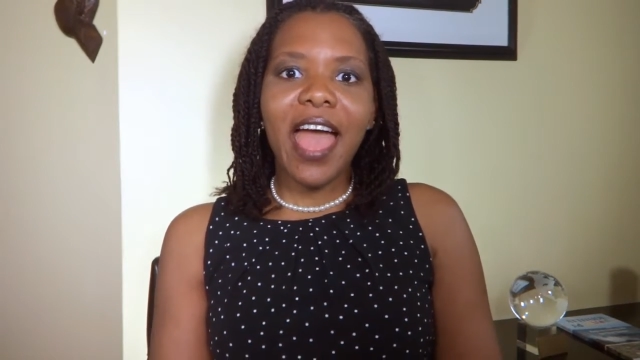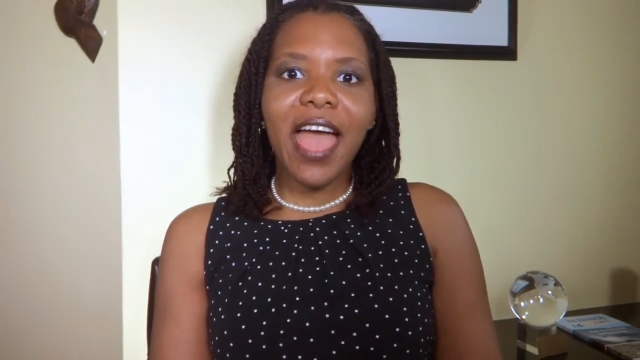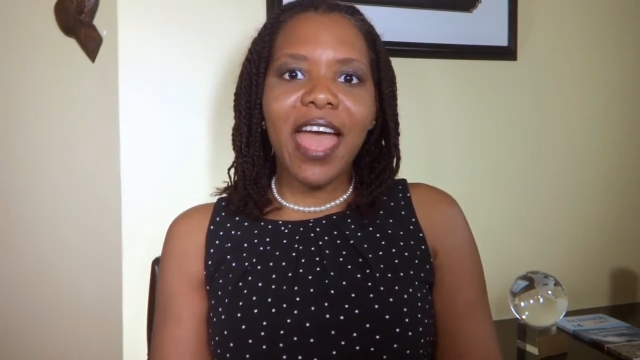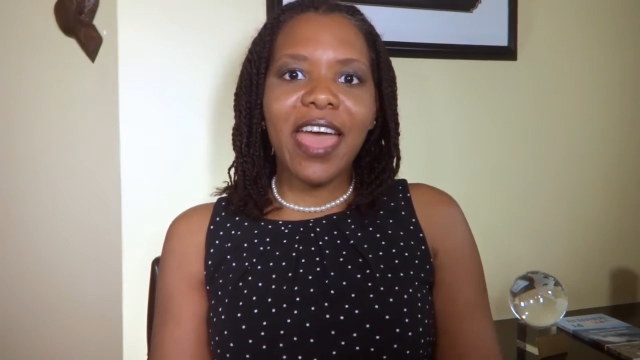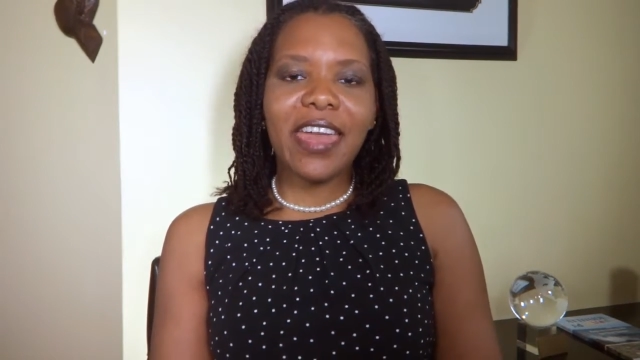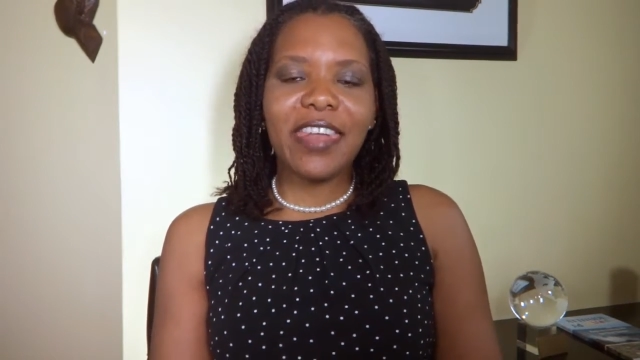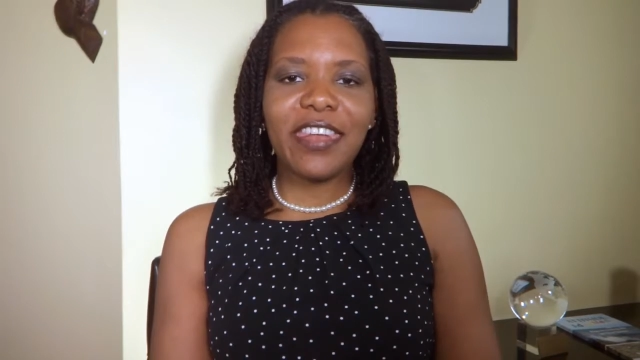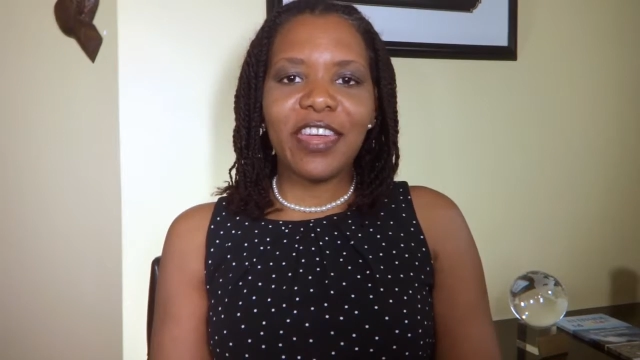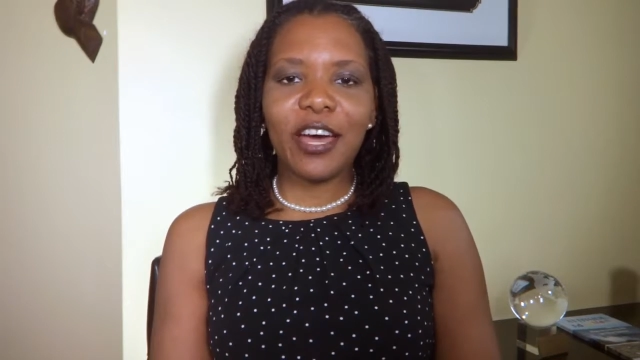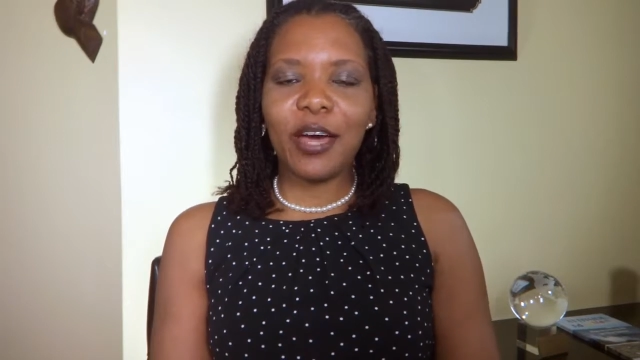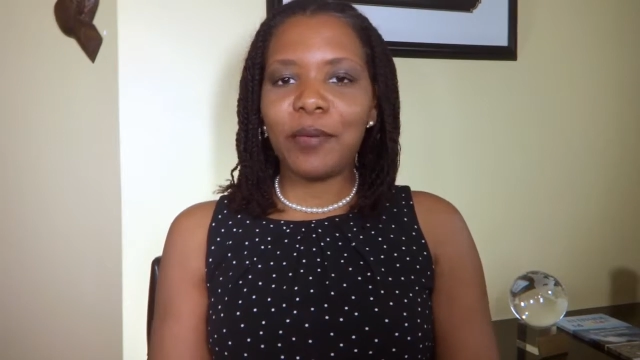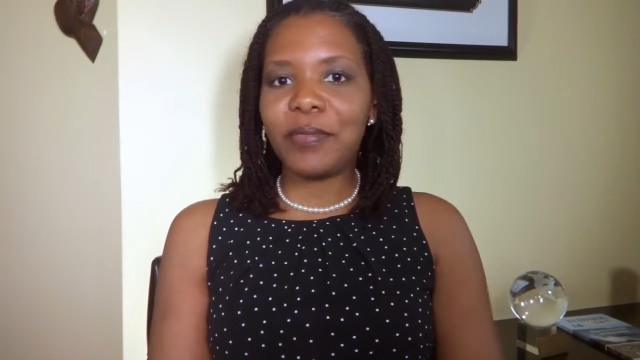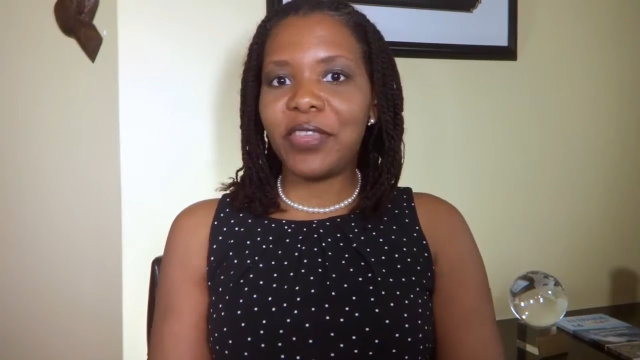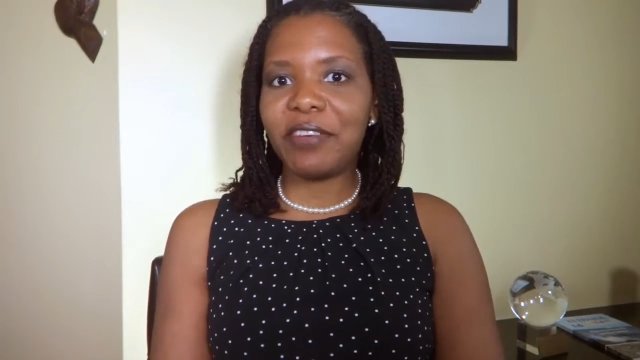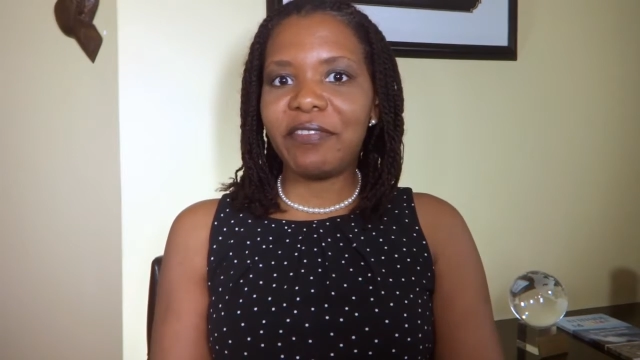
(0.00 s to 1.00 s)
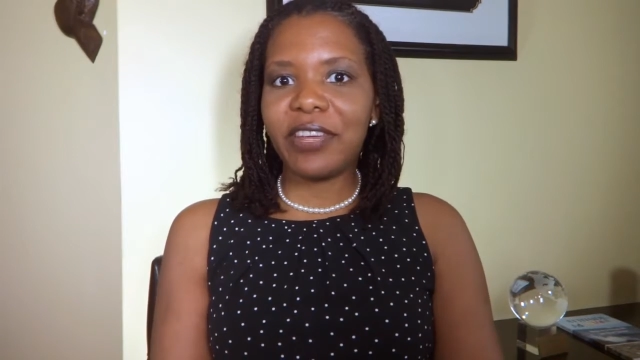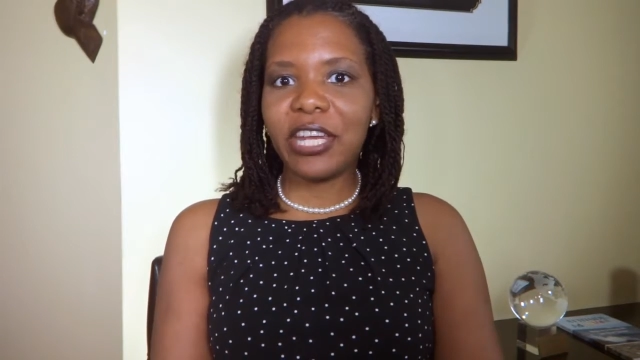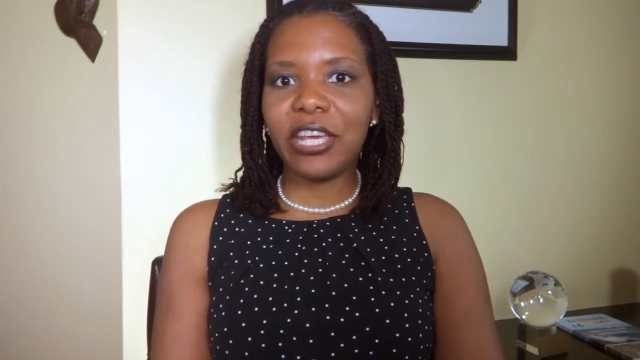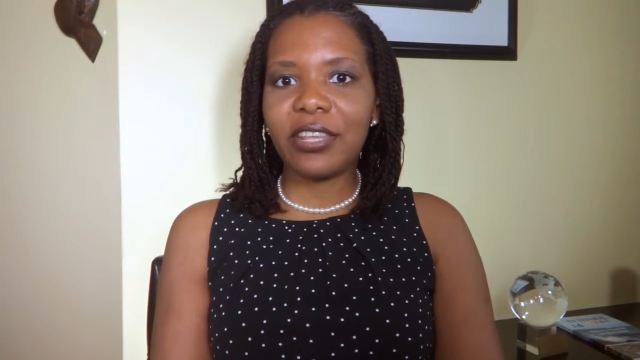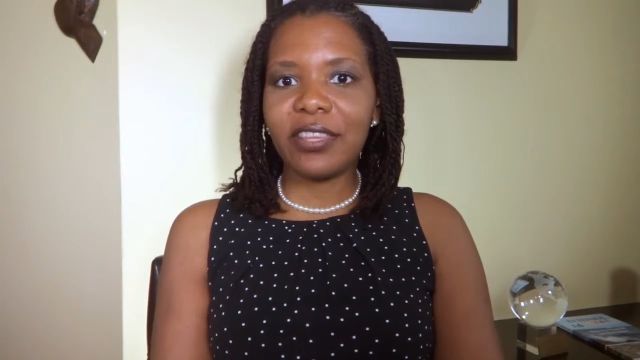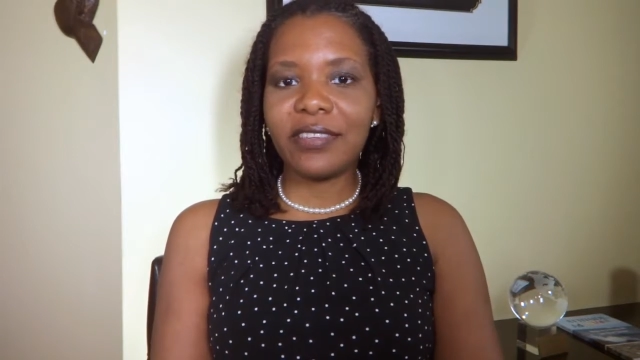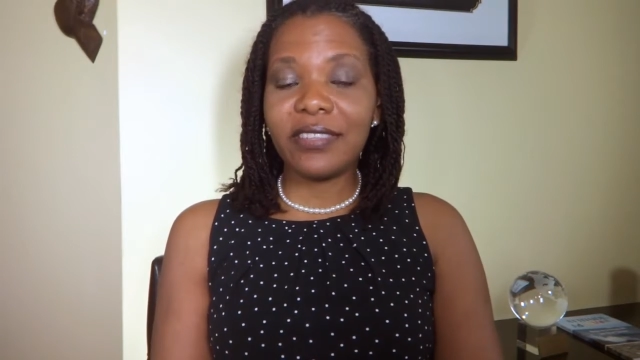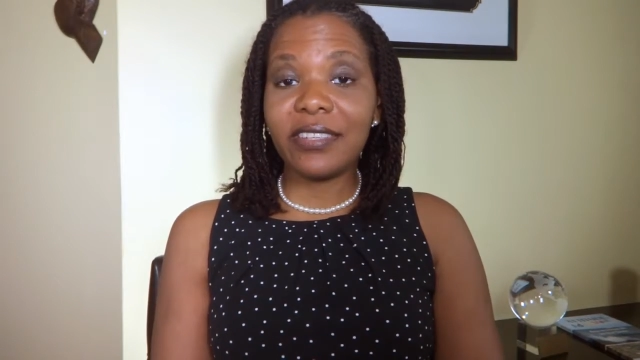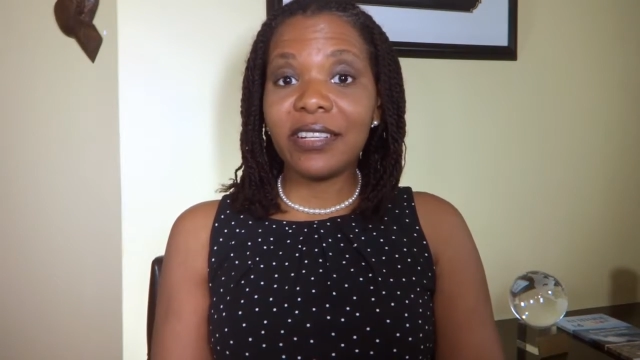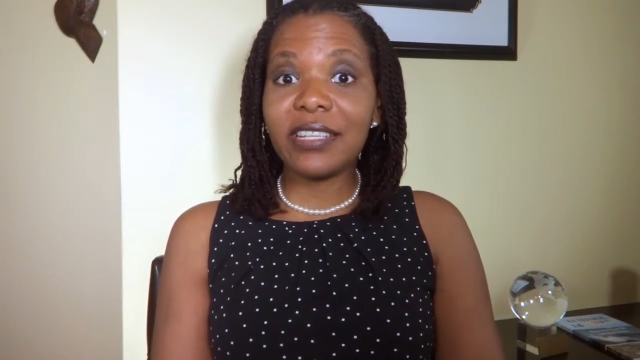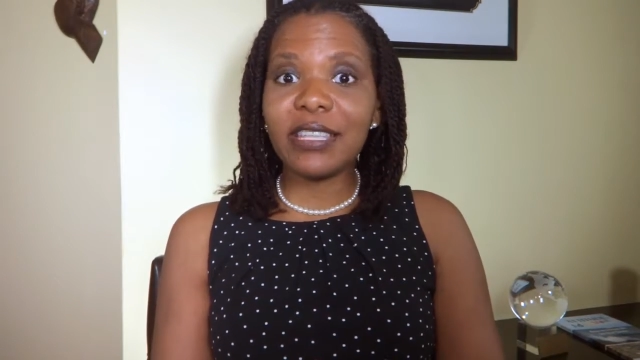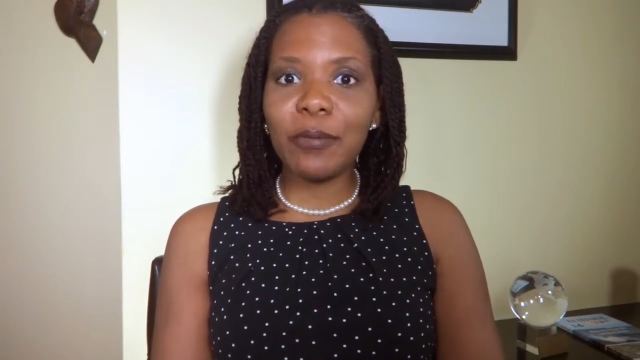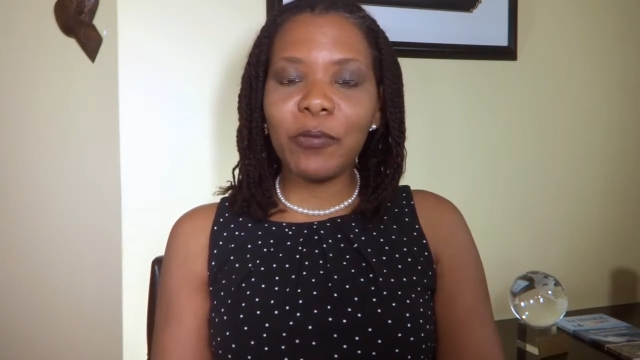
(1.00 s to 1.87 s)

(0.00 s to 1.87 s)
And um, the video, the series